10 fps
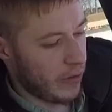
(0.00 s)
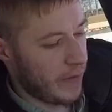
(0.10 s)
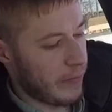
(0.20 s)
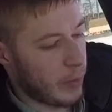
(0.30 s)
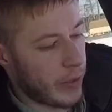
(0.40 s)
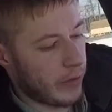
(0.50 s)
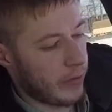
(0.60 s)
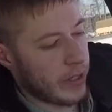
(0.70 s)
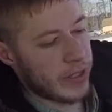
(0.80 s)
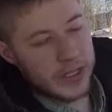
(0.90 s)
the 5.3,
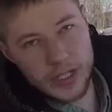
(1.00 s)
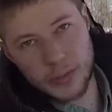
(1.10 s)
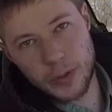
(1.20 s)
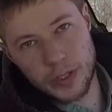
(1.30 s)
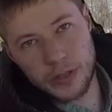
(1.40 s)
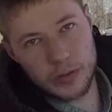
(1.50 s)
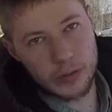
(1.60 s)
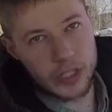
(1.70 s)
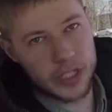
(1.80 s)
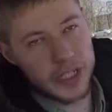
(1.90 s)
the 6.2,
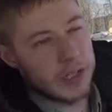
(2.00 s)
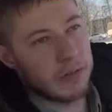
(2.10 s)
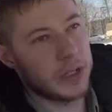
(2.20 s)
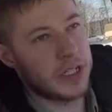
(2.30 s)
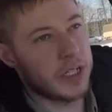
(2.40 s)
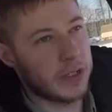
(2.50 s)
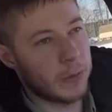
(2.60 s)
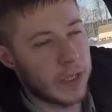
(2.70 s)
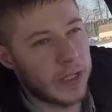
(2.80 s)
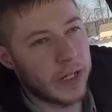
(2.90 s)
which they seem to be sticking
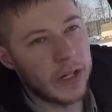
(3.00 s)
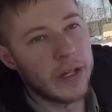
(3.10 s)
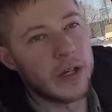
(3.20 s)
with here.